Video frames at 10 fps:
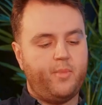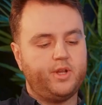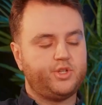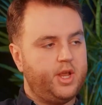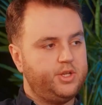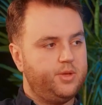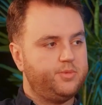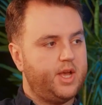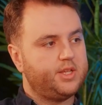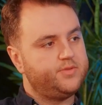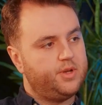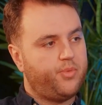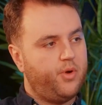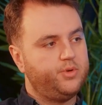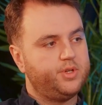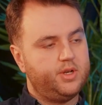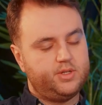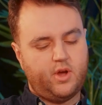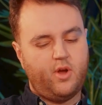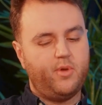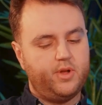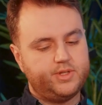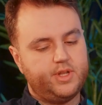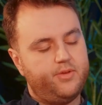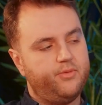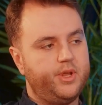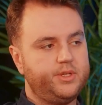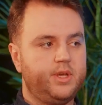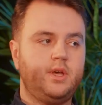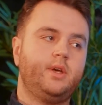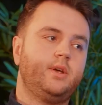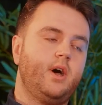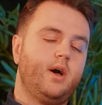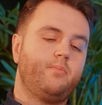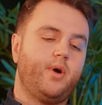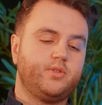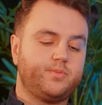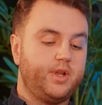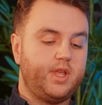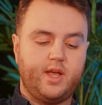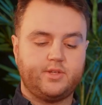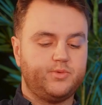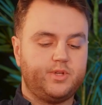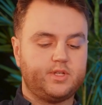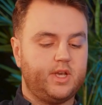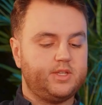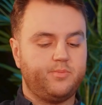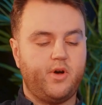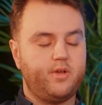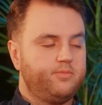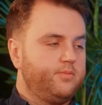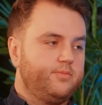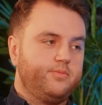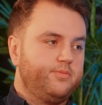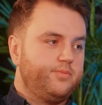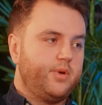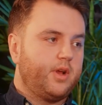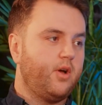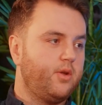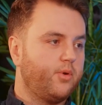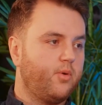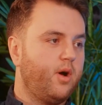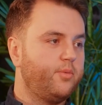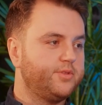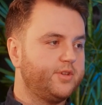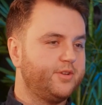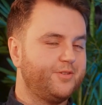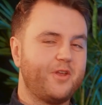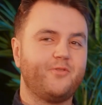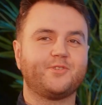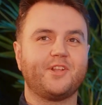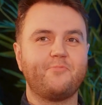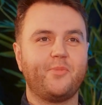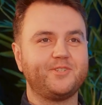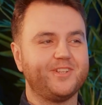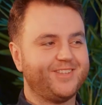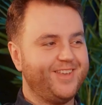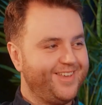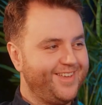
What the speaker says: might change the objectives and approach and timelines and deliveries. But ultimately, it's all dictated by client requirements and obviously budgets.